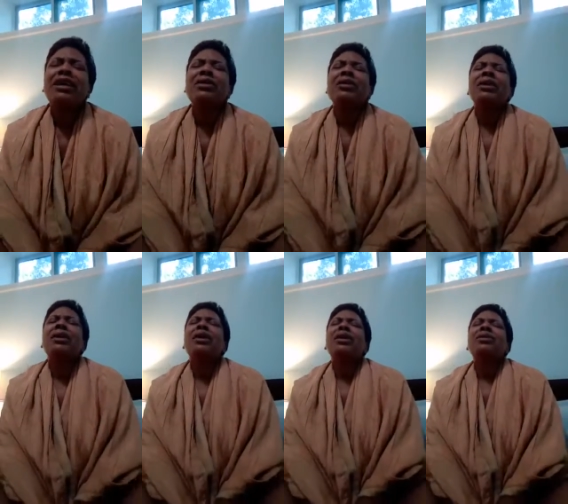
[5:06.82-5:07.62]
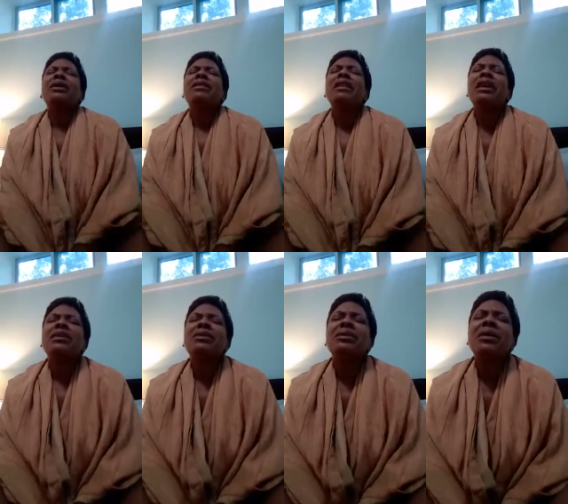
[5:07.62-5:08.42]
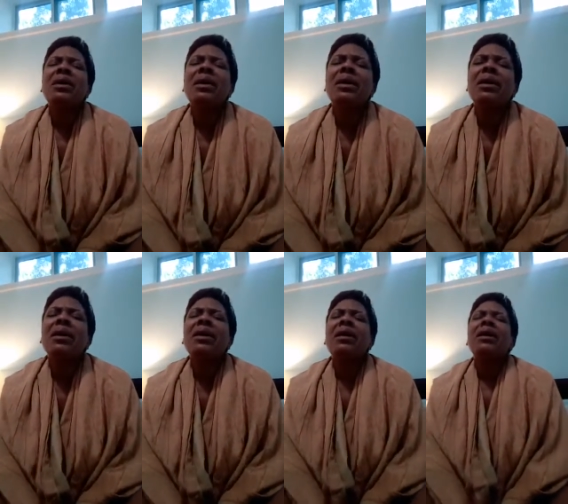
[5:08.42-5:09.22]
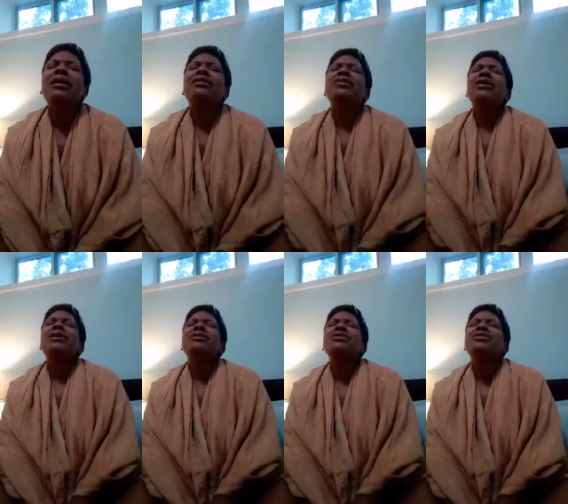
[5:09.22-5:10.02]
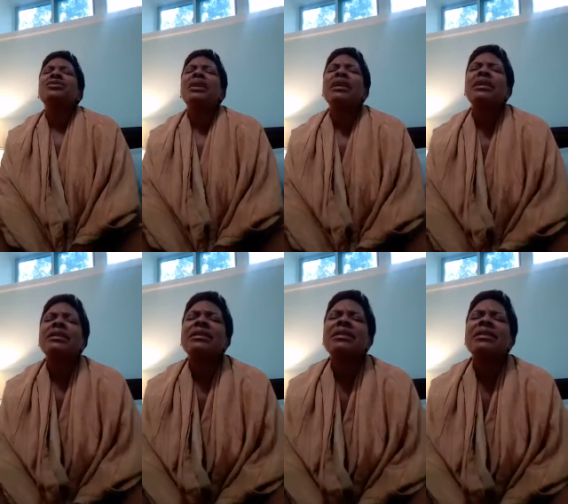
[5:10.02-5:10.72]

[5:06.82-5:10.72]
you, Lord. We thank you, Lord, for your strength.